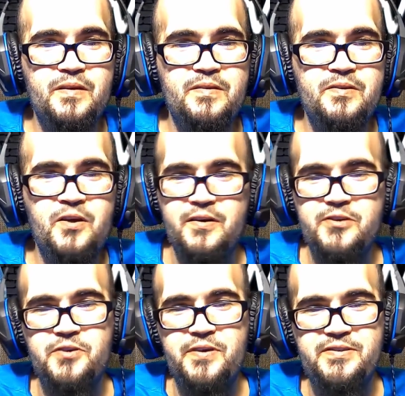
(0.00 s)
You're gonna
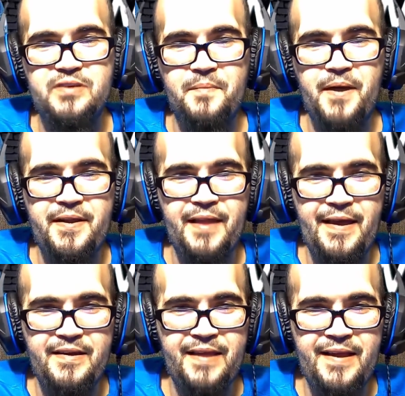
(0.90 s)
treat somebody
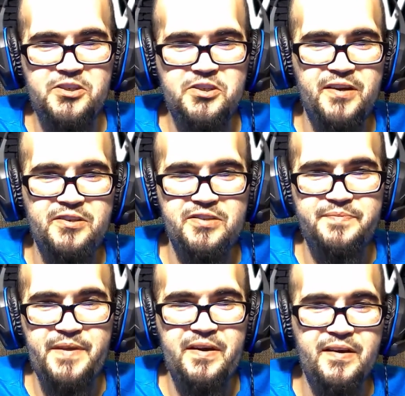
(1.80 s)
like shit just
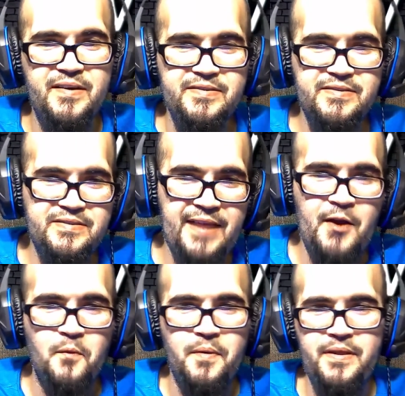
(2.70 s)
because they
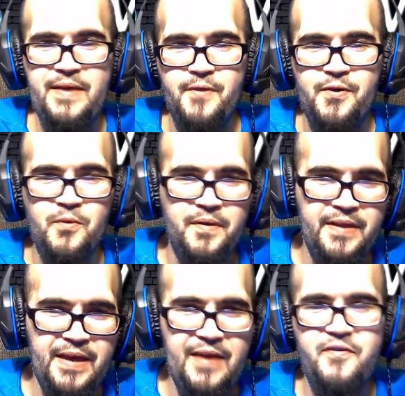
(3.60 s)
don't believe what you
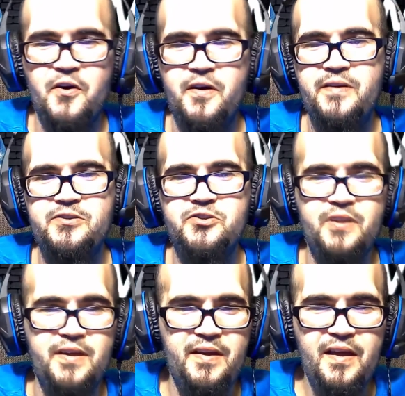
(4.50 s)
believe. You're gonna
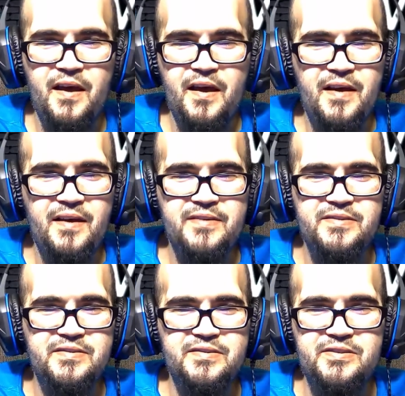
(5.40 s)
treat
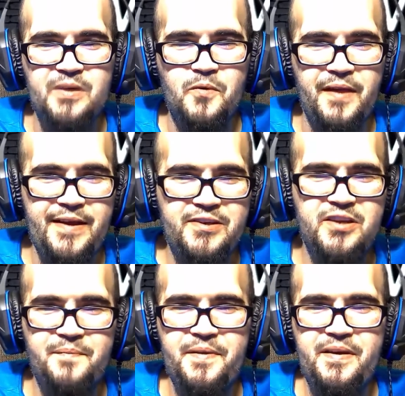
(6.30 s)
someone like
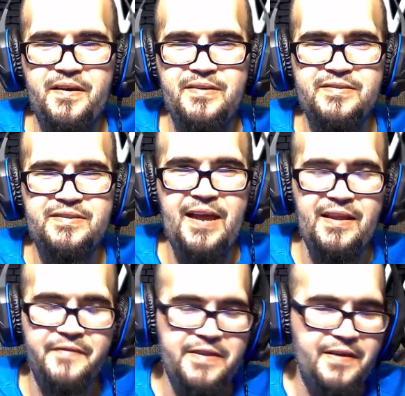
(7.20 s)
shit because they
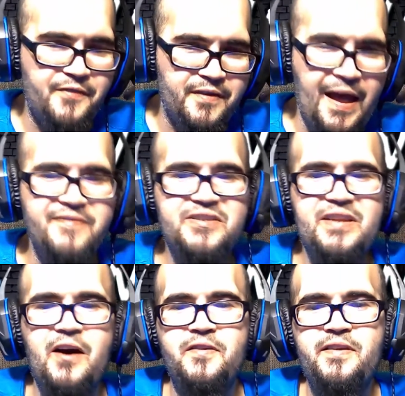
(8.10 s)
live a different
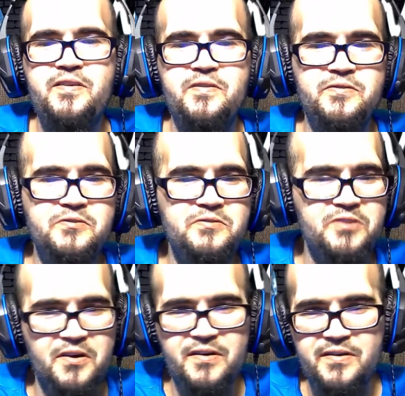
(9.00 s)
lifestyle than you do.
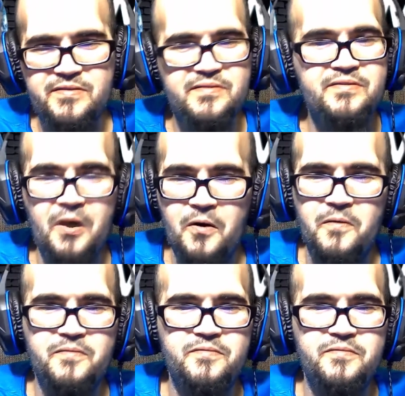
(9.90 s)
You're gonna no.